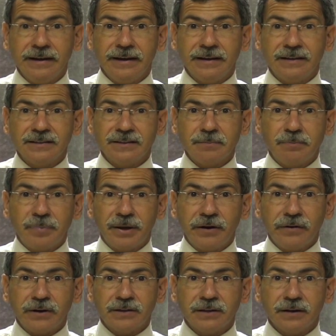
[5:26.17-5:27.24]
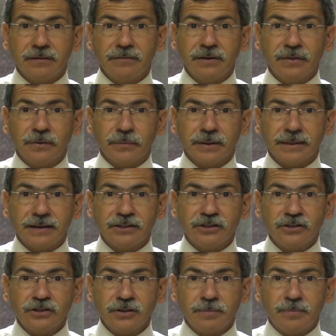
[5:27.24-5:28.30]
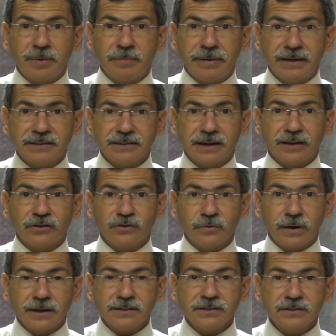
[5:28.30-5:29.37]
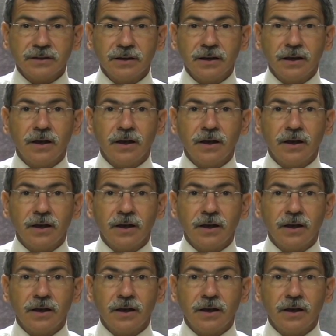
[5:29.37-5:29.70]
it is imperative the relationship be based on trust,